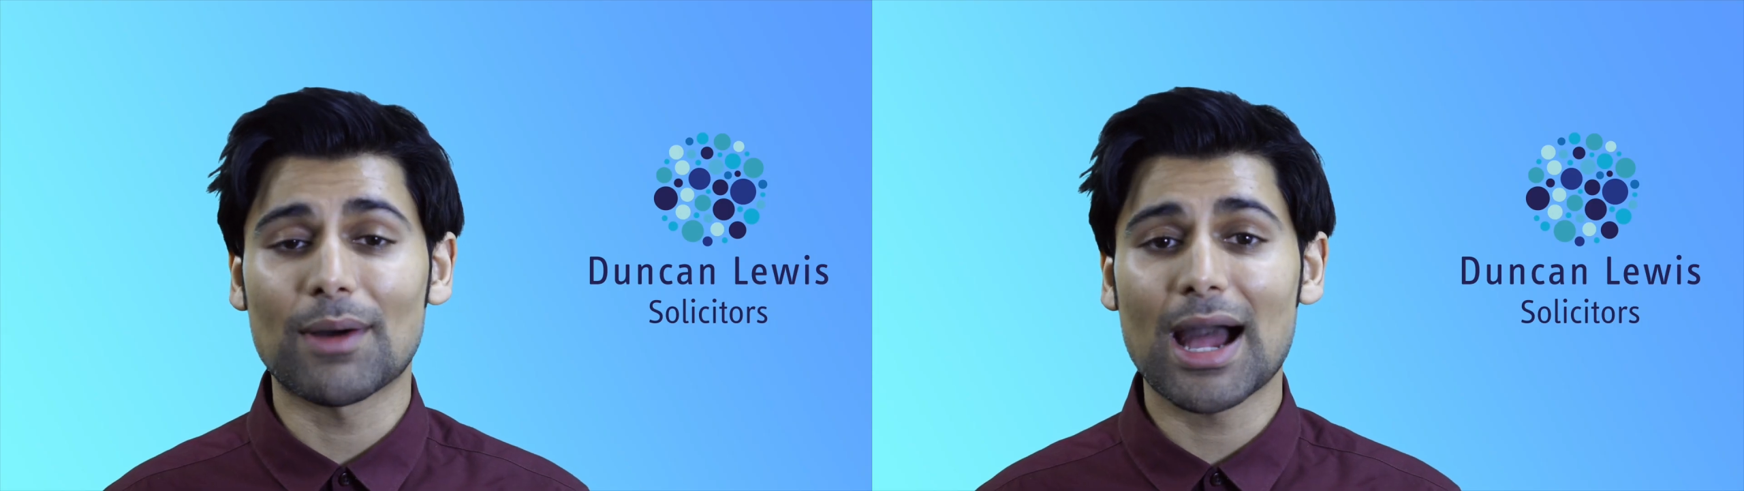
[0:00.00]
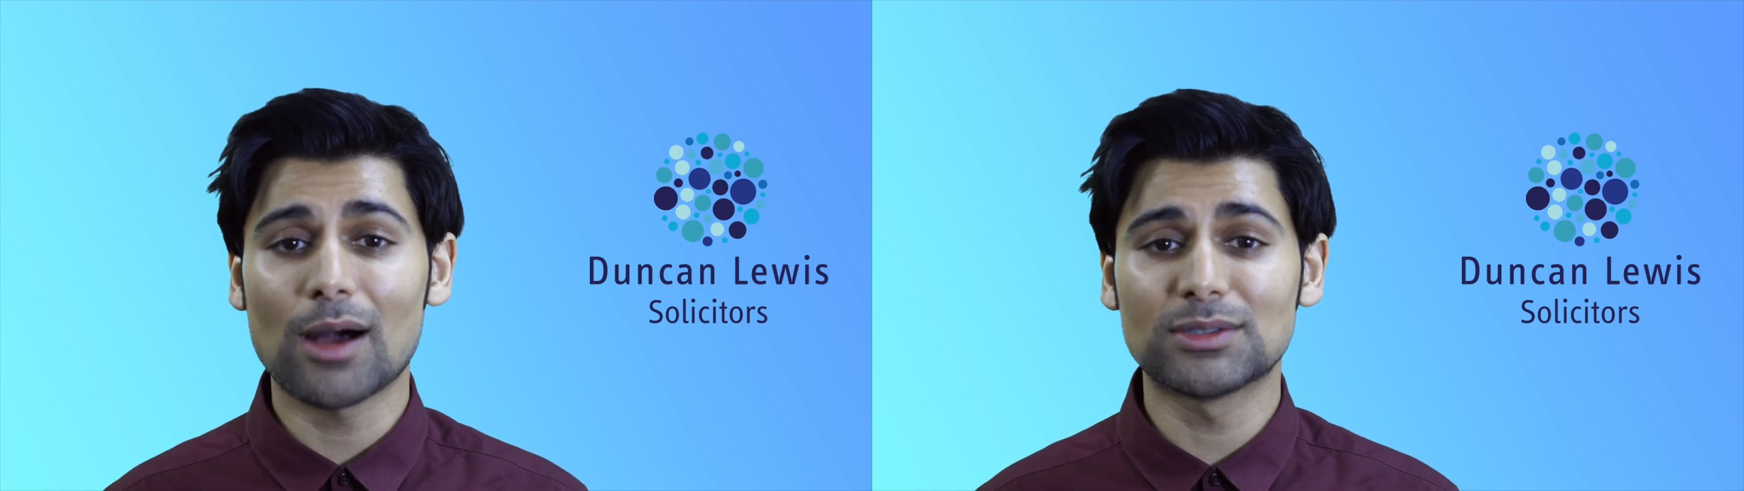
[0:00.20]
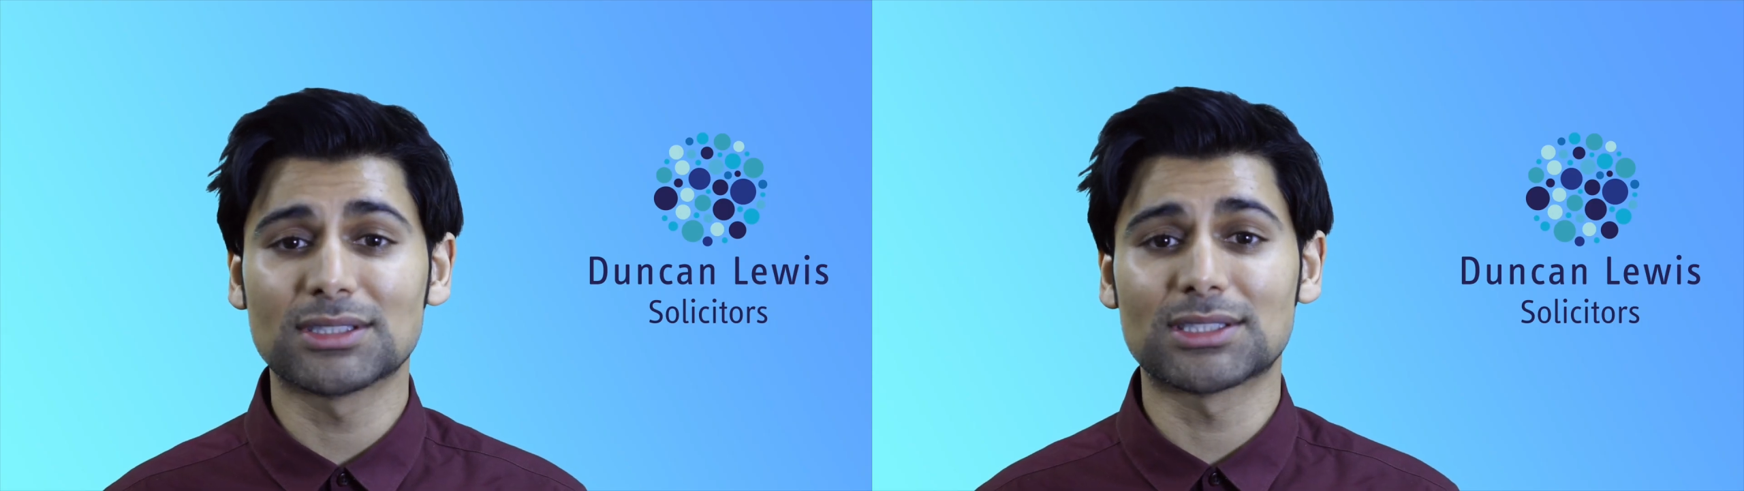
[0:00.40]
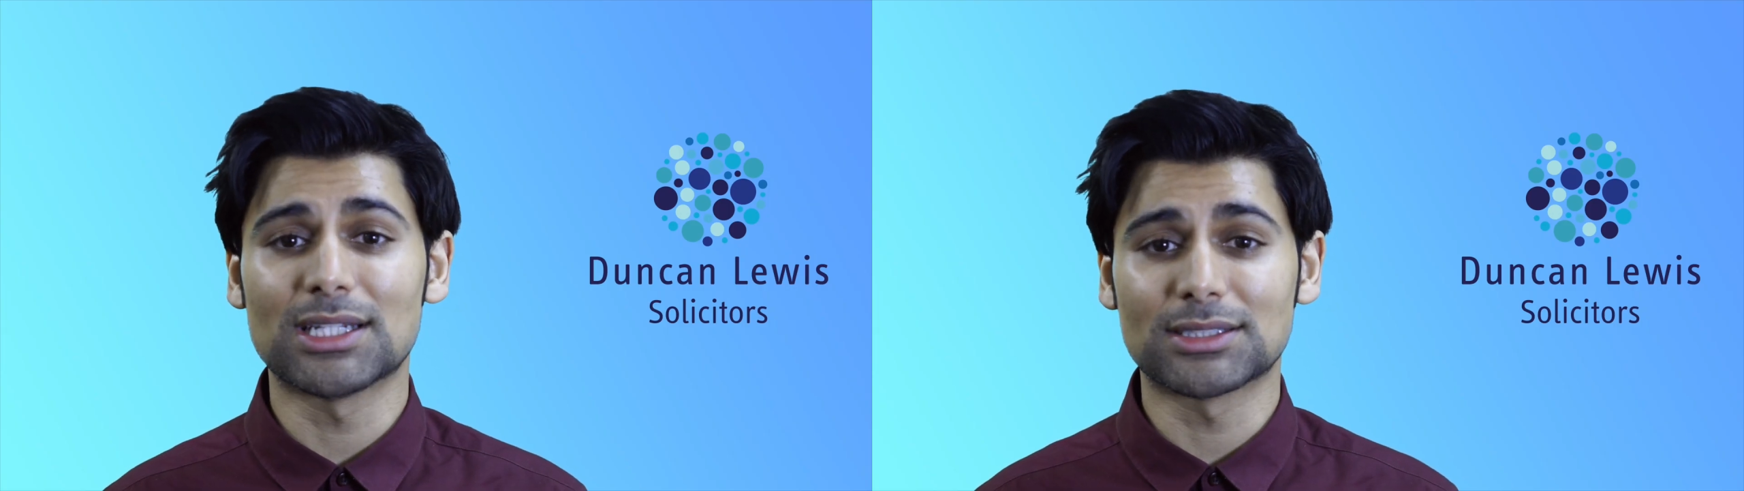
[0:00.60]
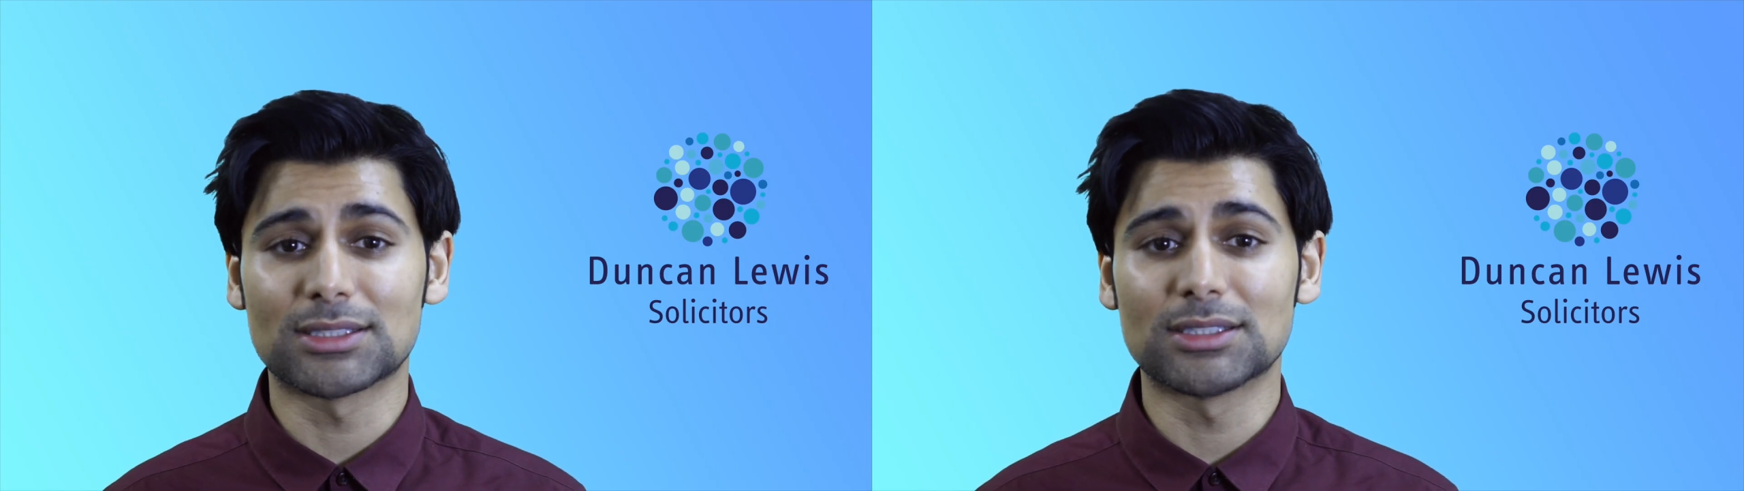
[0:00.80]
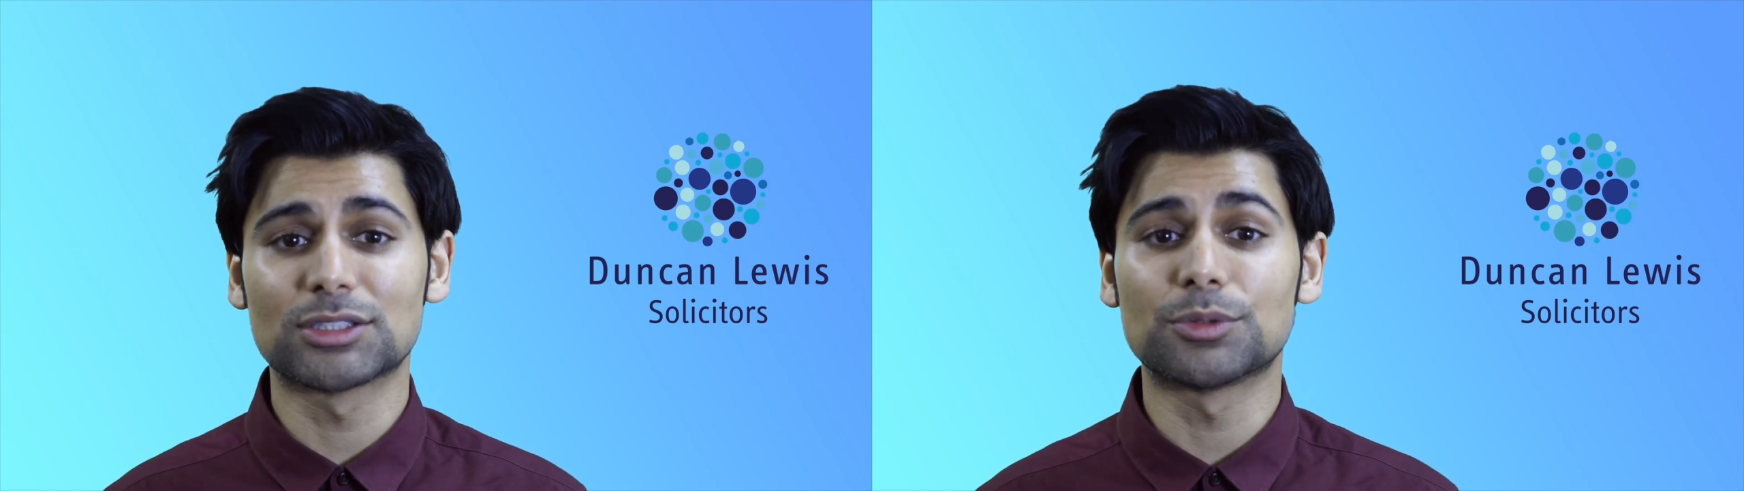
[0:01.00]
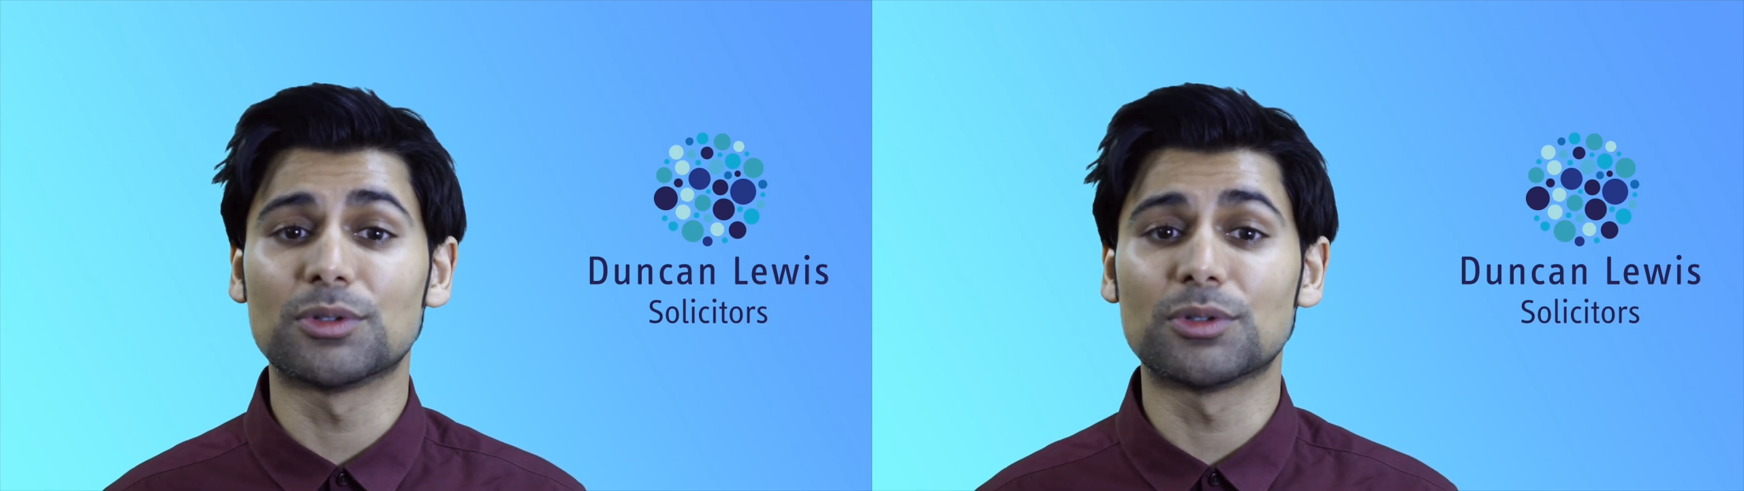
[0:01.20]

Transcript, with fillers: our housing solicitors